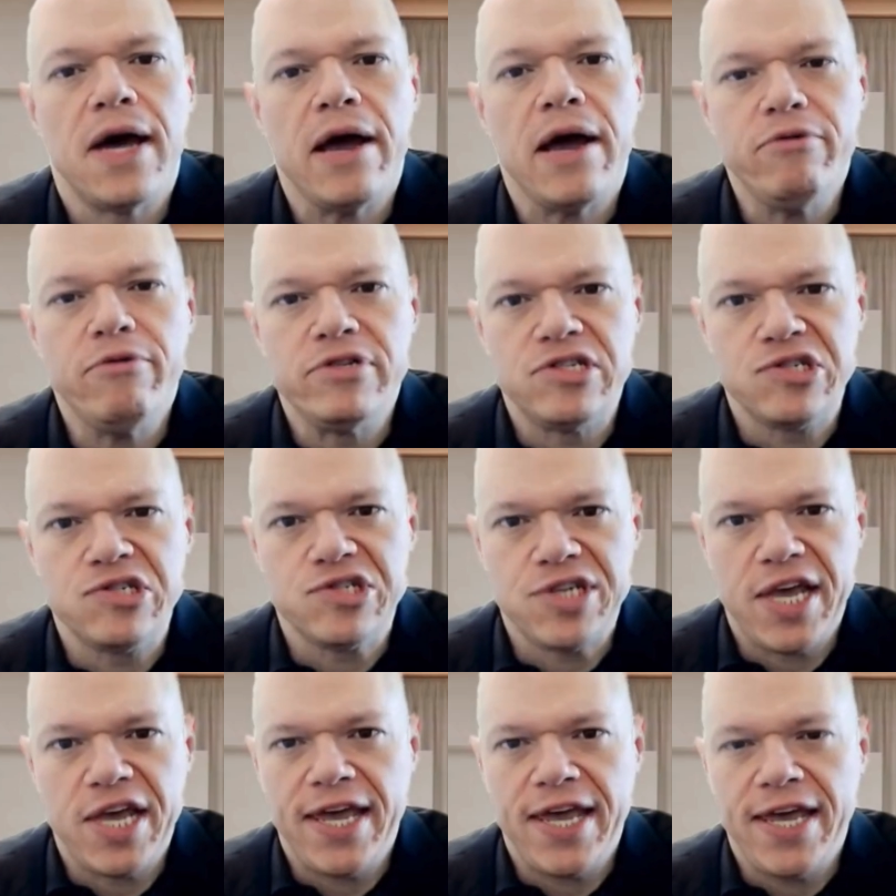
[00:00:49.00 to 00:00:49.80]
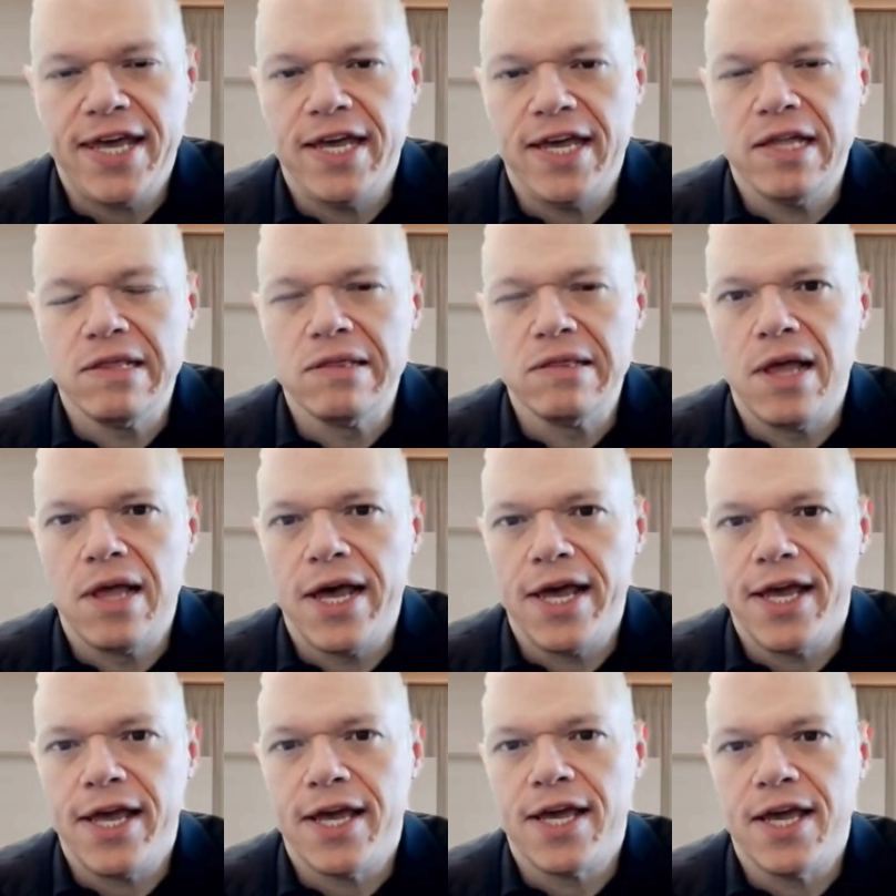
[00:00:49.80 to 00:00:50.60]
I would say
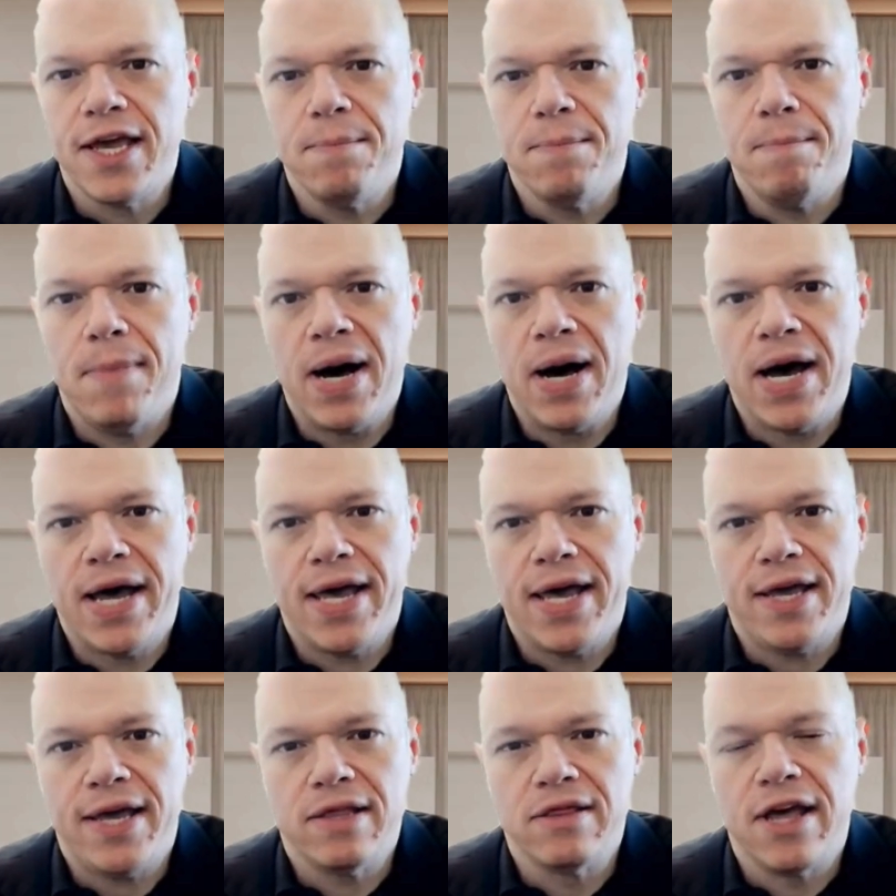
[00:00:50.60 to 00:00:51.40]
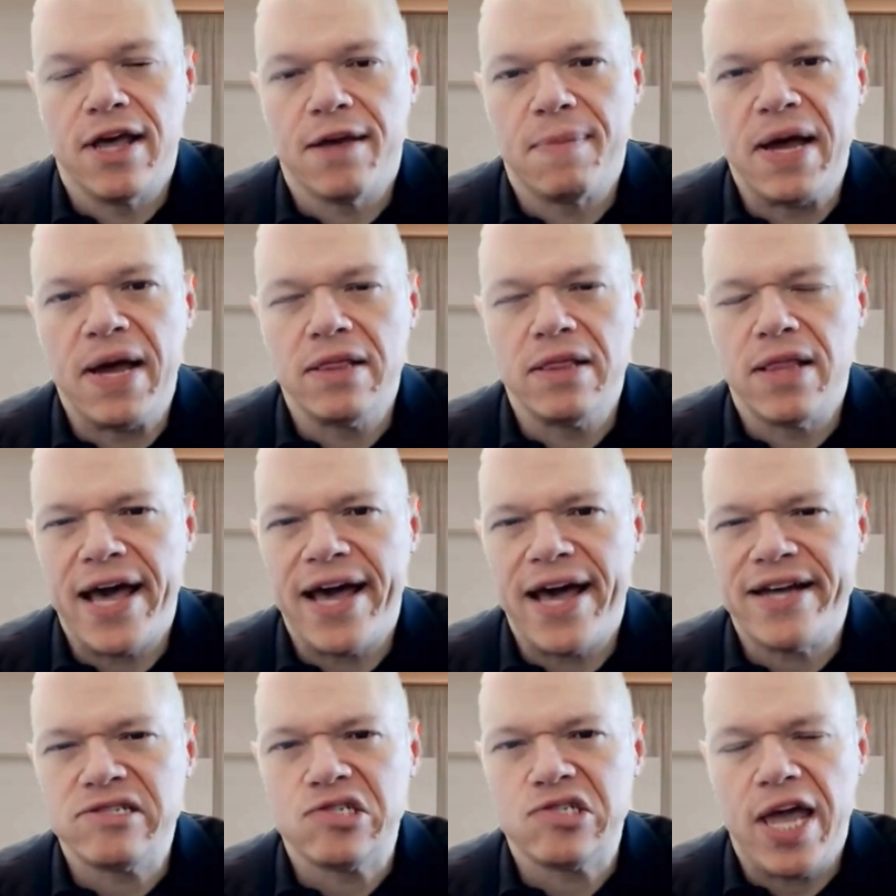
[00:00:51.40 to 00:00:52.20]
like my
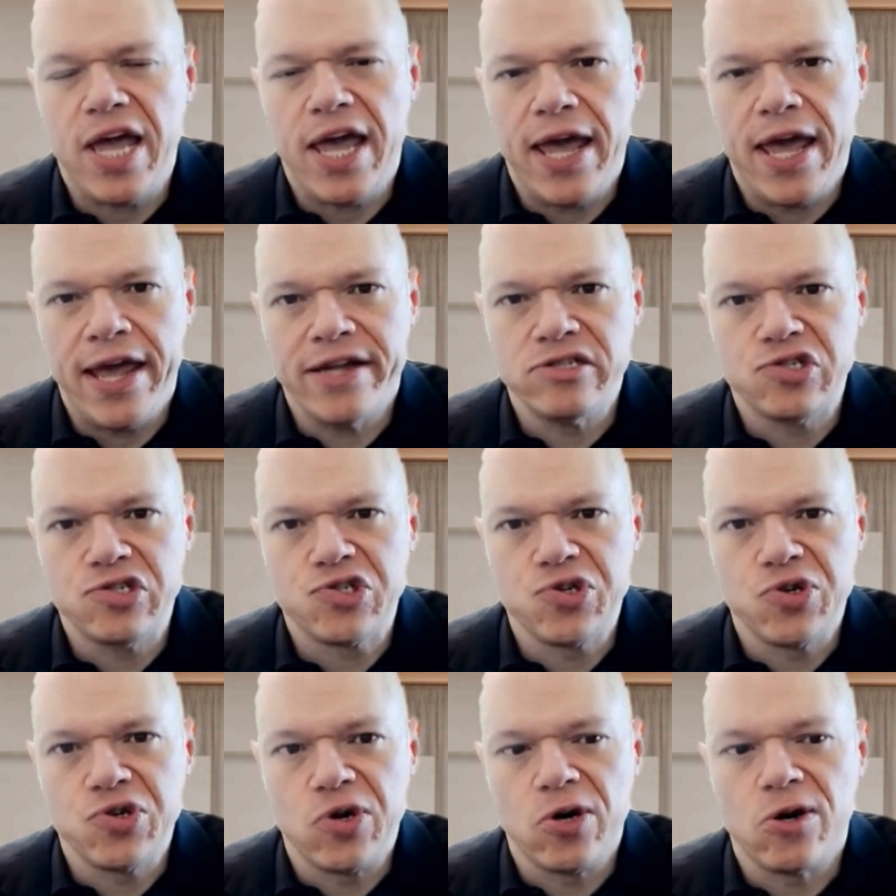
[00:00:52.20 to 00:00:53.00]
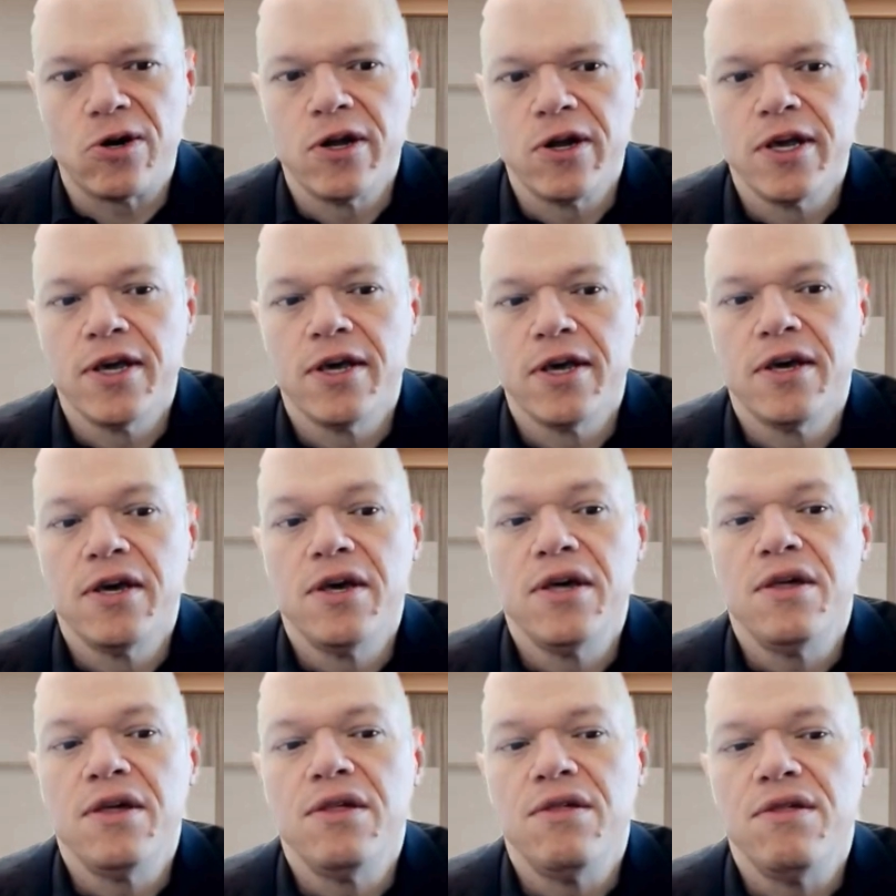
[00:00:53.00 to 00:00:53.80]
last answer,
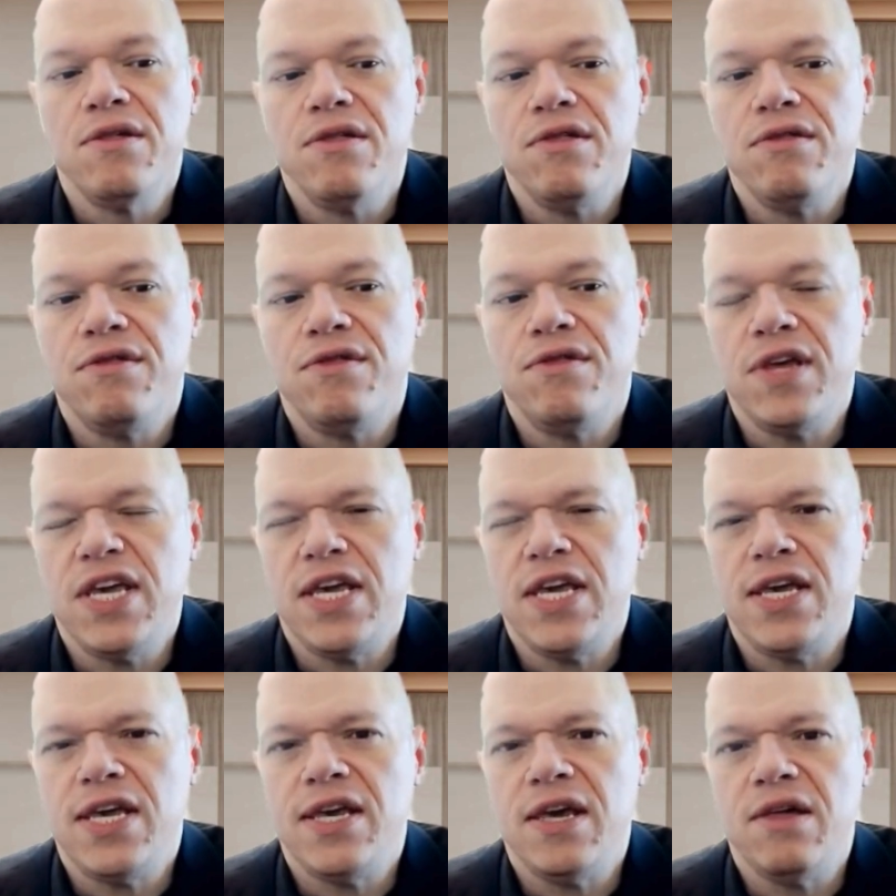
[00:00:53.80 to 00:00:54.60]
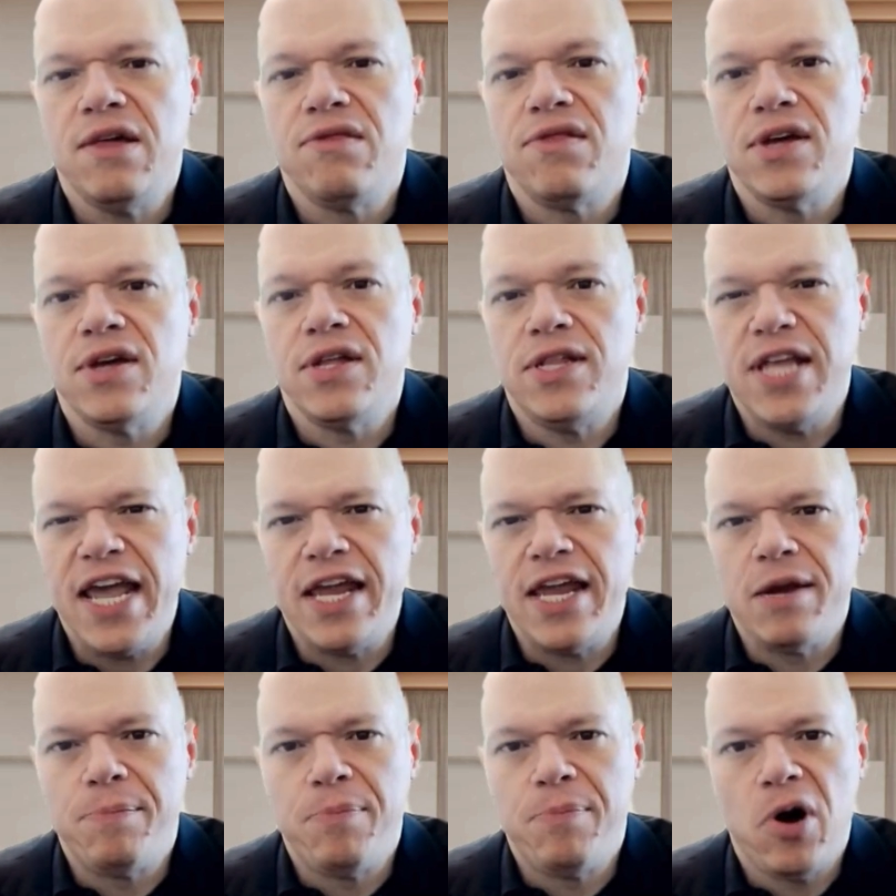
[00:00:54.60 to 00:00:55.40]
the
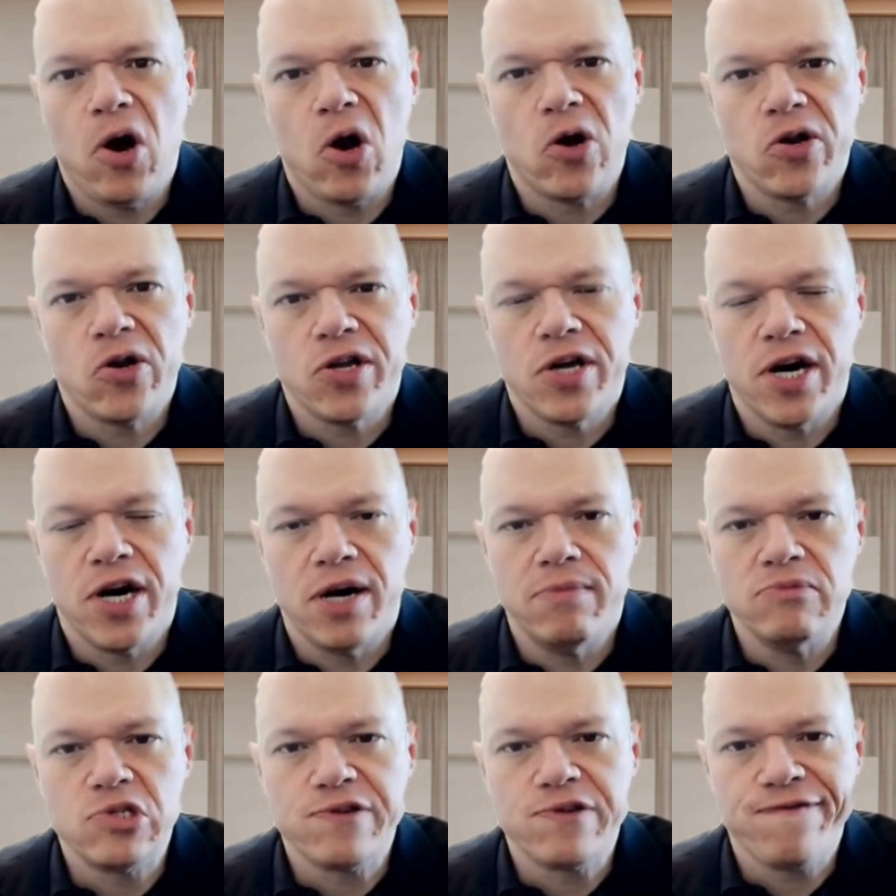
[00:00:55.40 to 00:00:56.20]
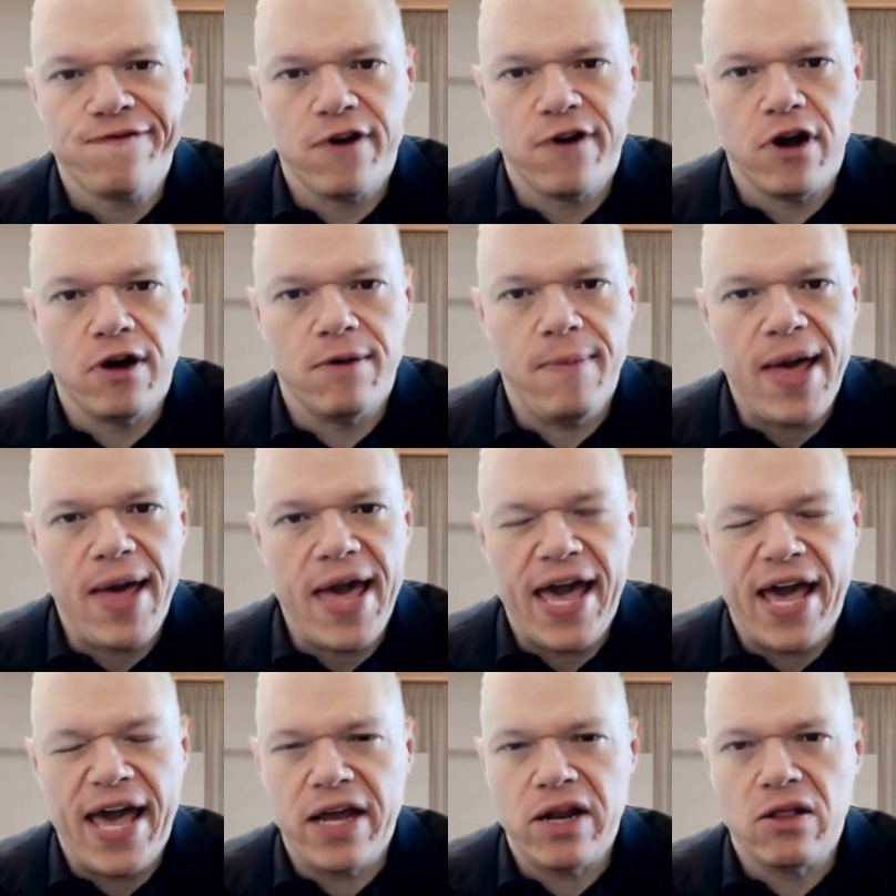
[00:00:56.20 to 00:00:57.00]
data part comes from
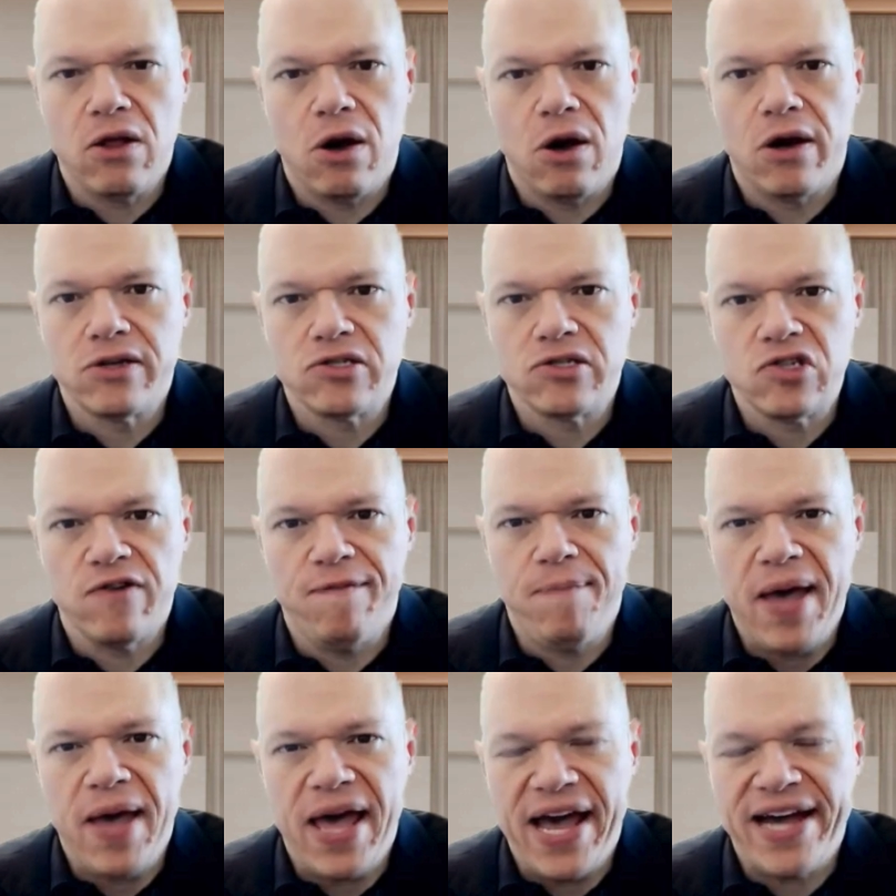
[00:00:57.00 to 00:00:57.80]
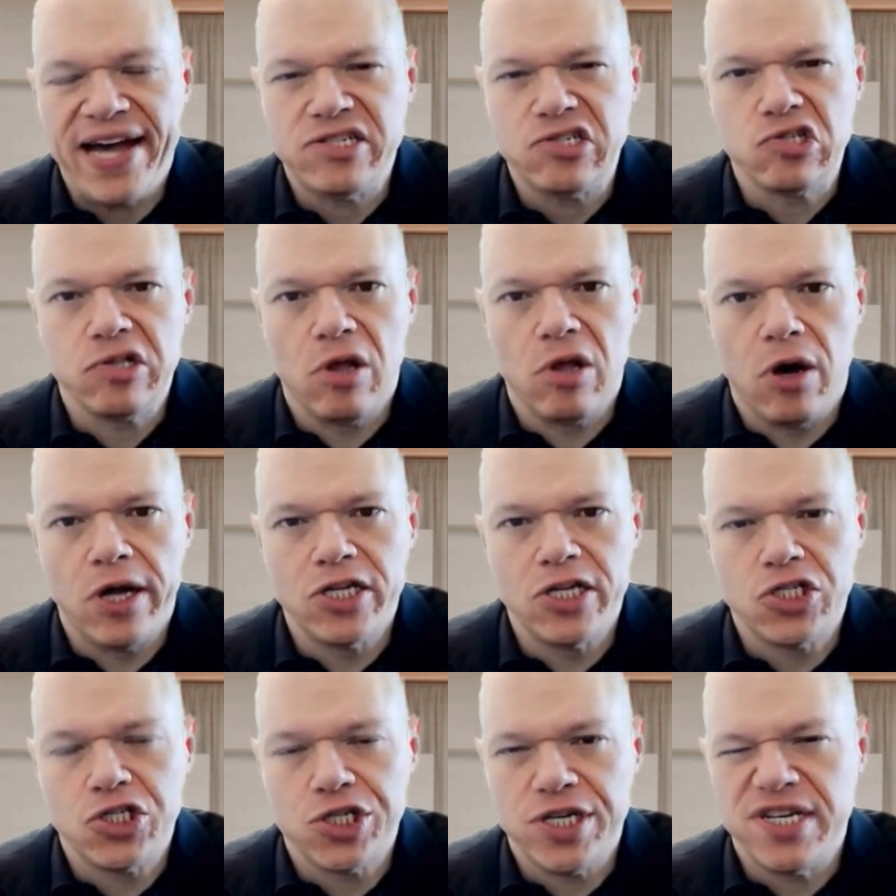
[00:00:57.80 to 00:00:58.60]
analogs of past
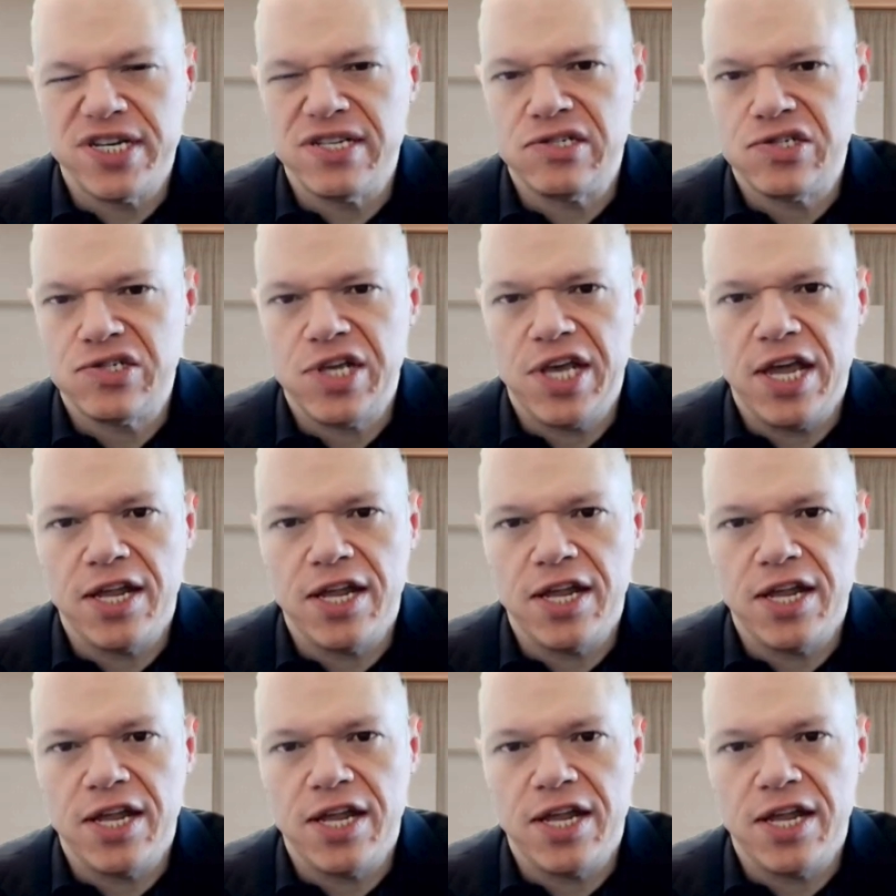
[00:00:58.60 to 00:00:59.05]
launches.